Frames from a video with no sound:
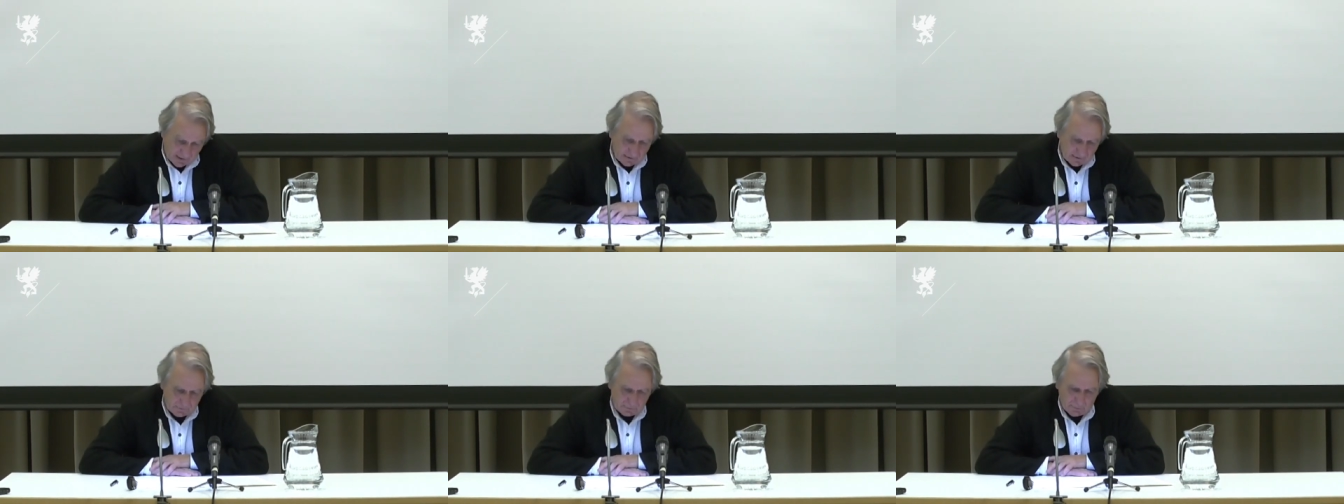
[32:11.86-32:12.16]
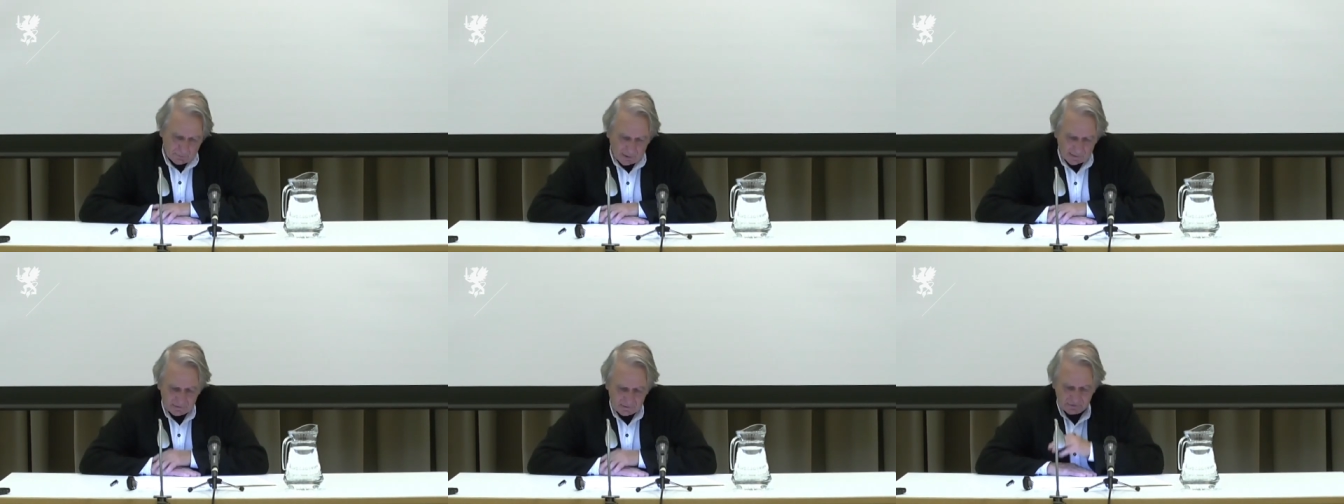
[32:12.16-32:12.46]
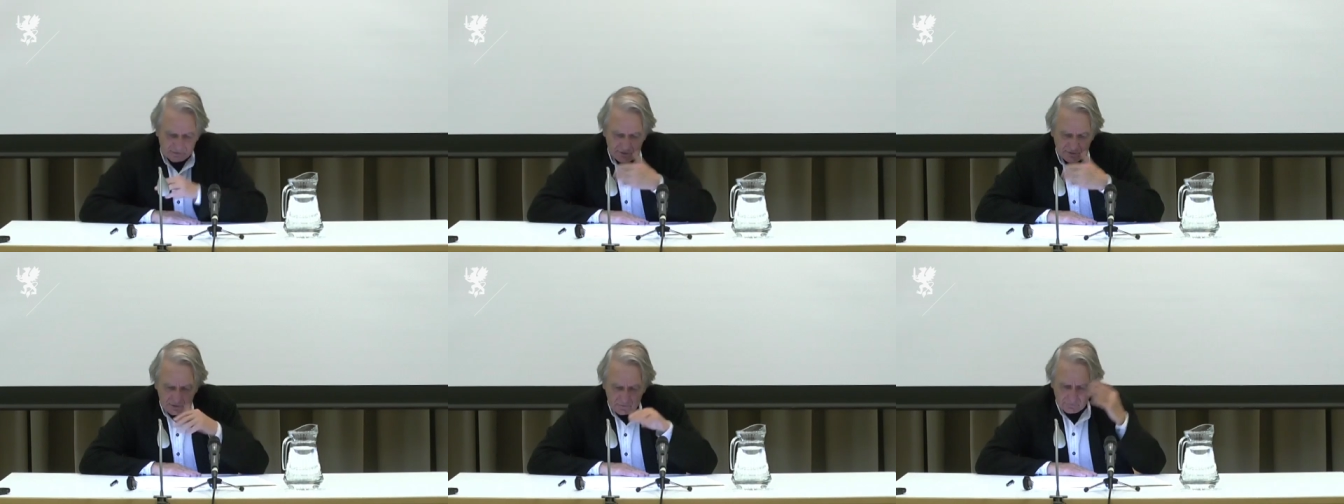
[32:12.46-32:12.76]
get back
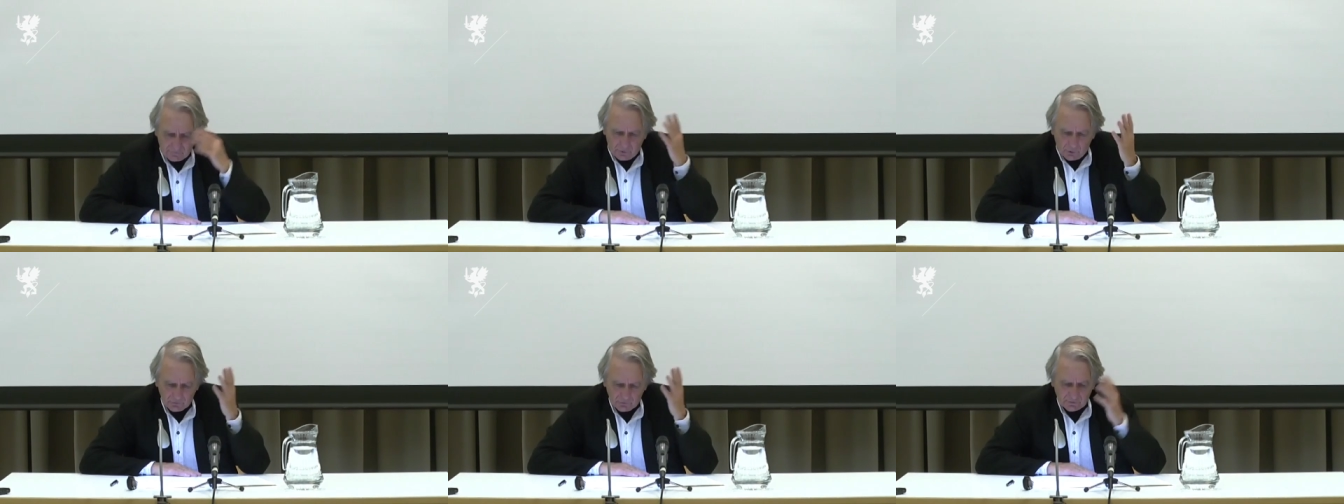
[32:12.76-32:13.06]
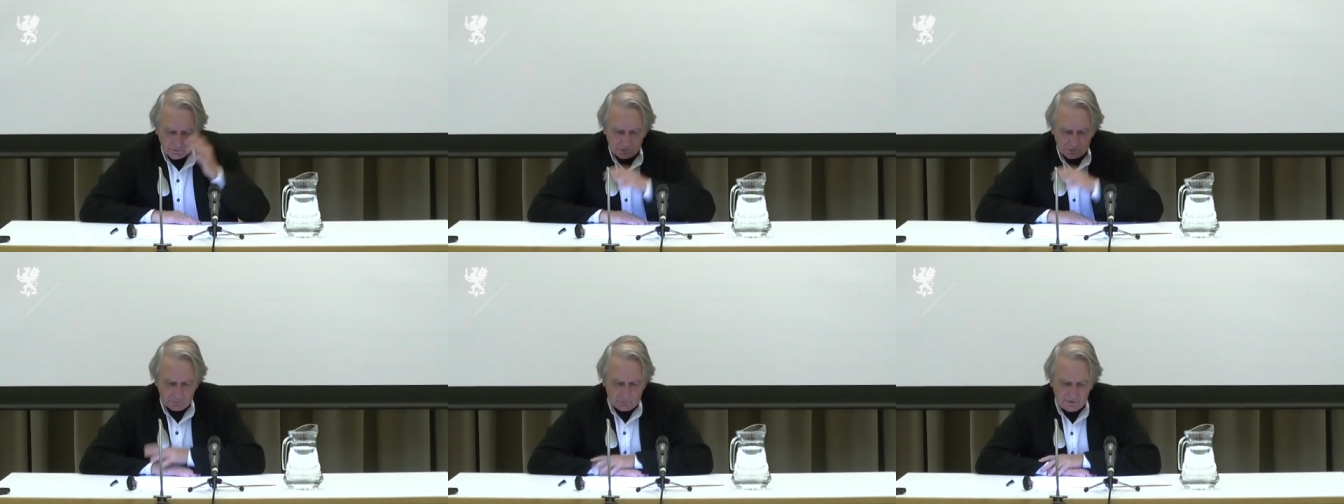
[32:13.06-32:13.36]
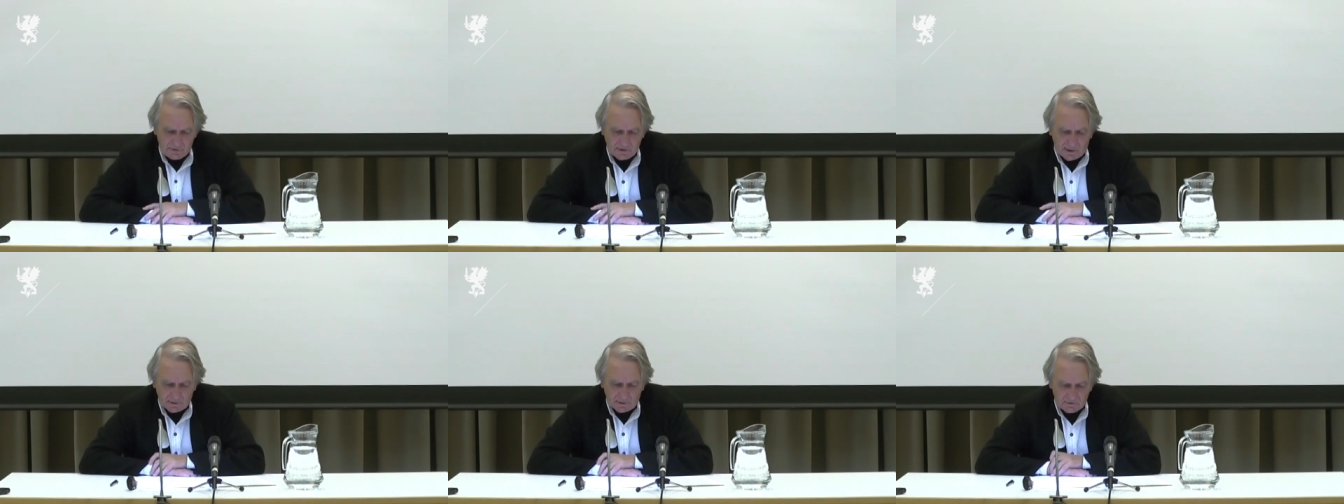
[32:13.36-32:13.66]
still further
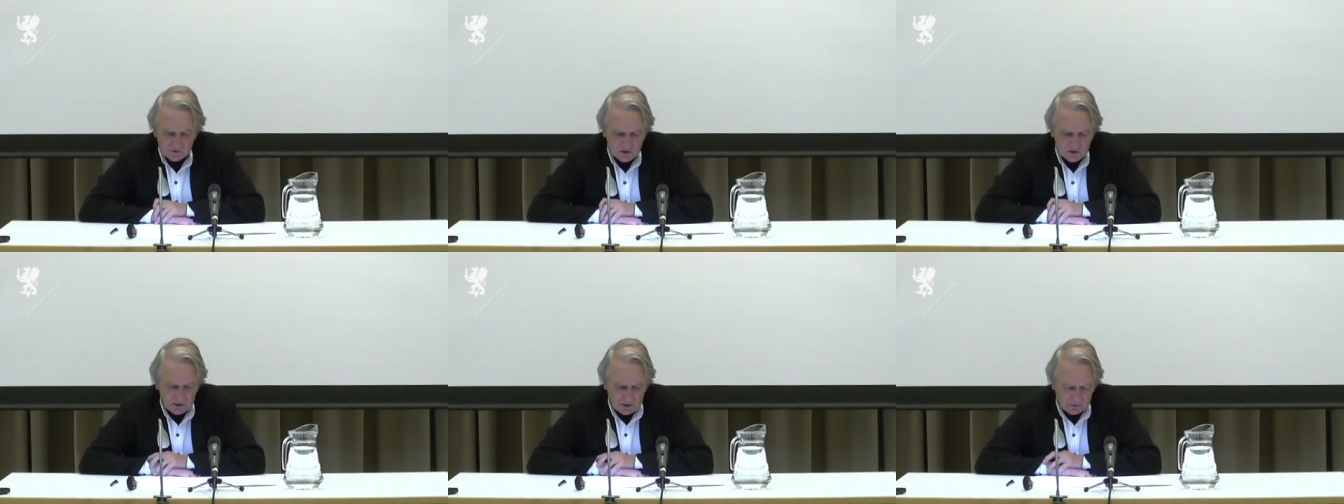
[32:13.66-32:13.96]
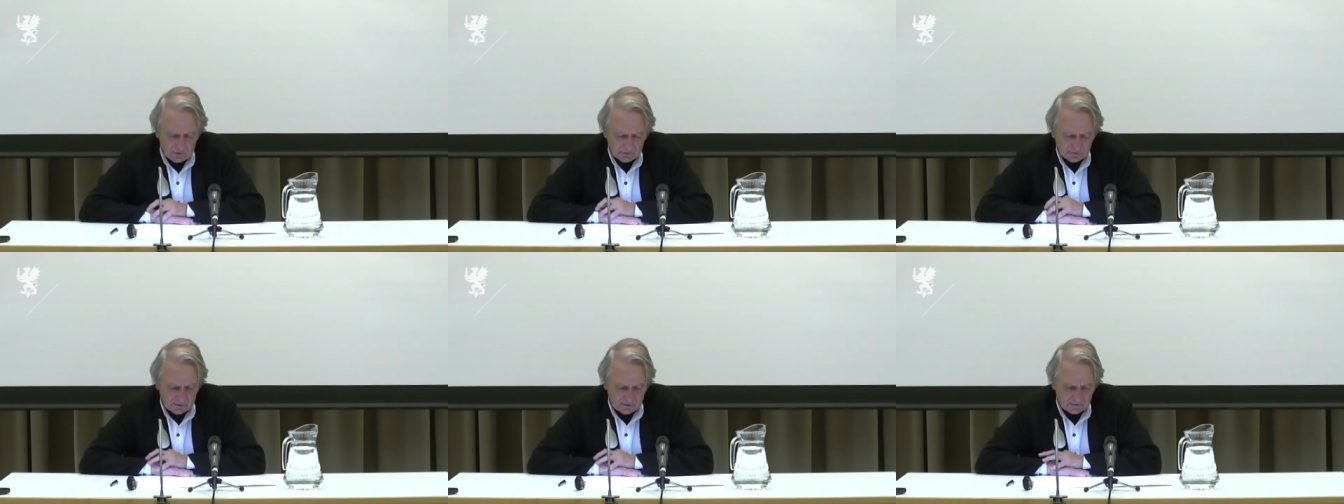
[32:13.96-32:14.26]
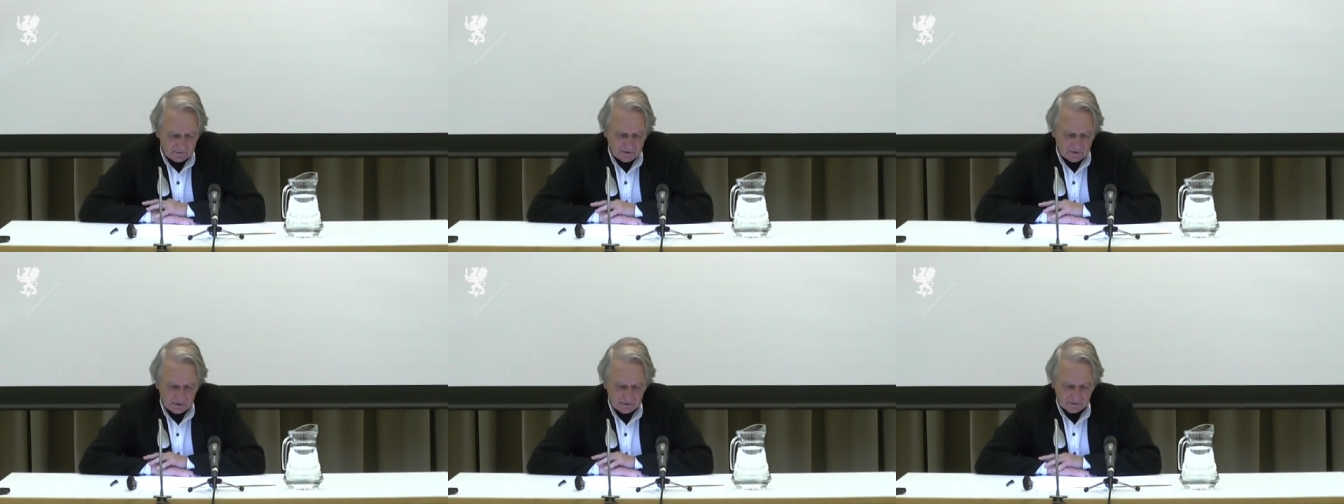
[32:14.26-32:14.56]
behind Schiller's
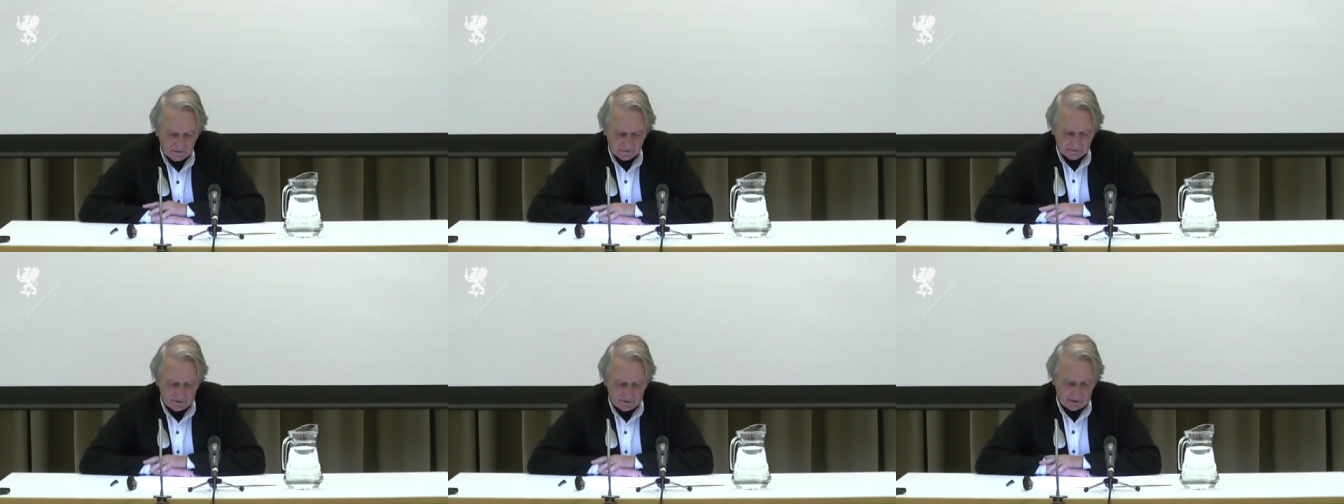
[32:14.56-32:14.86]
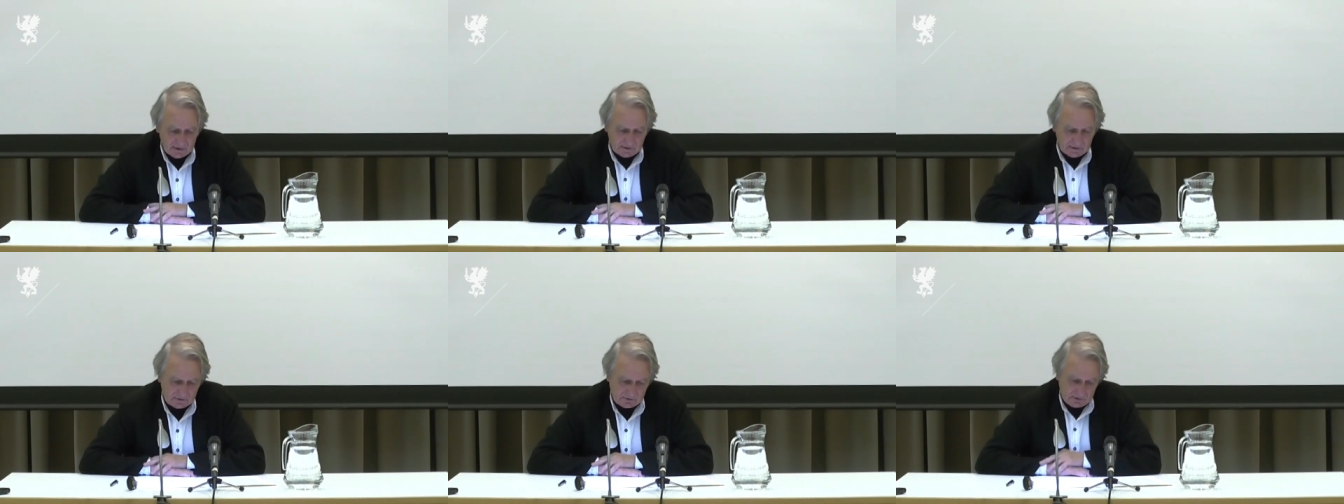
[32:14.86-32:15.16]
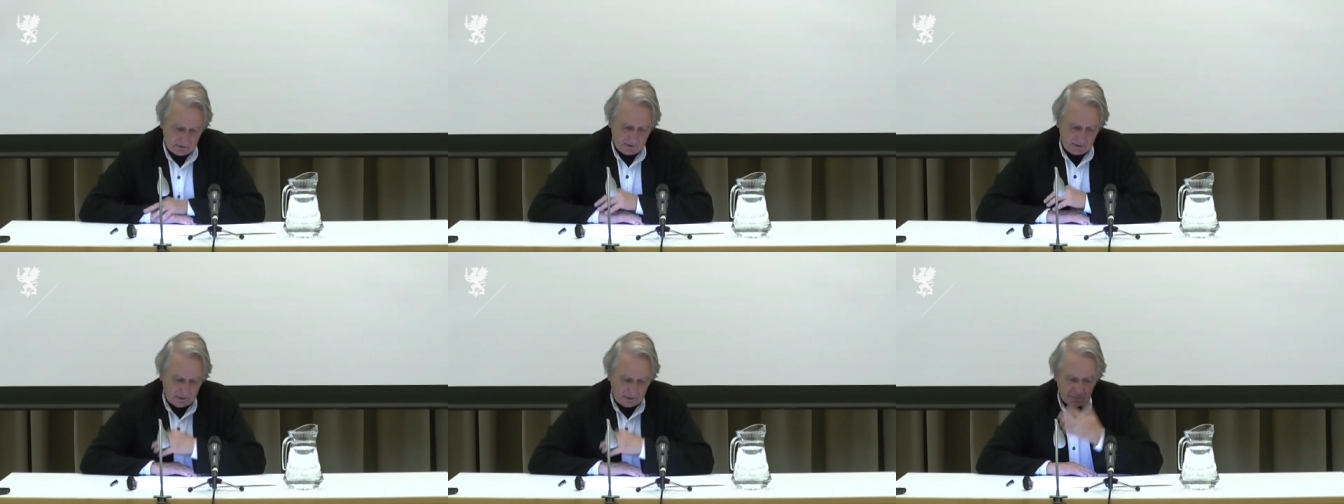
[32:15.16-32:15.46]
aesthetic state
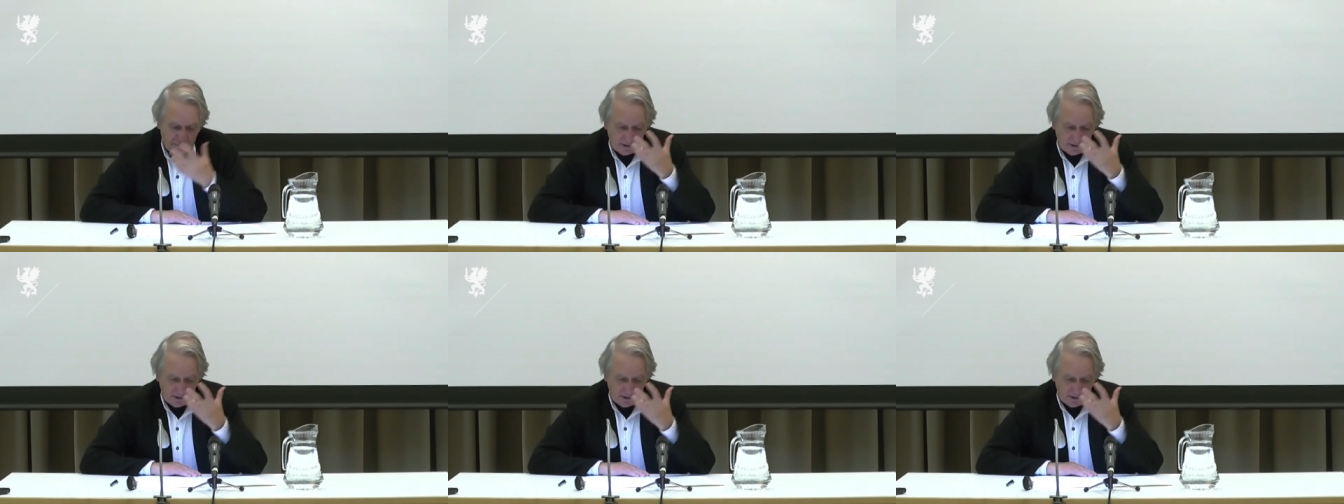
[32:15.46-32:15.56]
and,